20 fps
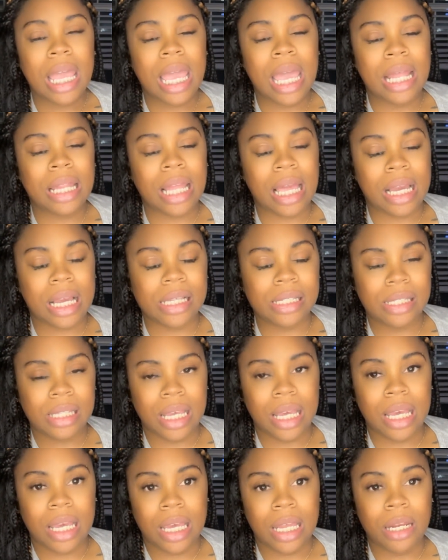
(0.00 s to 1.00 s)
And like I
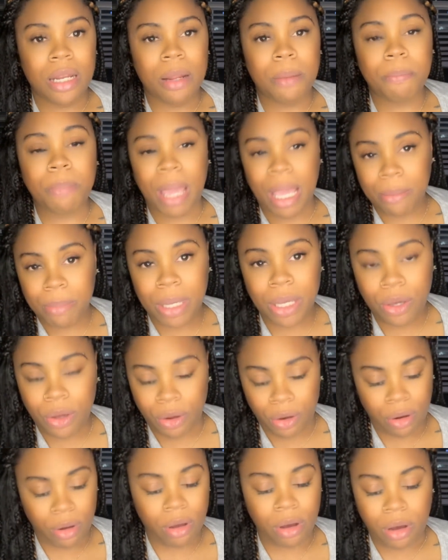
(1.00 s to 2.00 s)
said, baby
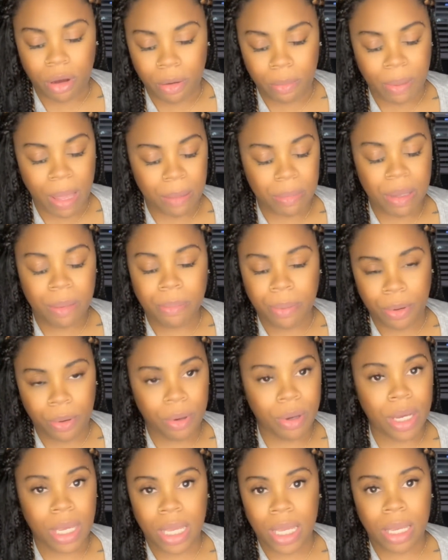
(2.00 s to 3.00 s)
girl, baby
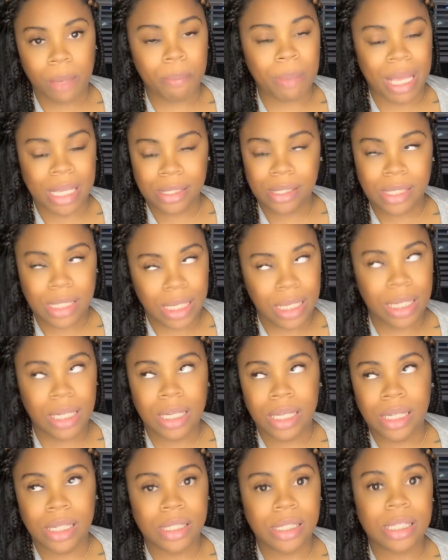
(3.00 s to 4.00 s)
boy,
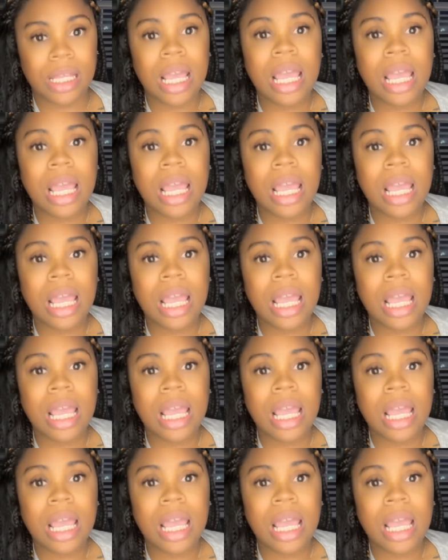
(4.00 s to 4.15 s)
besties,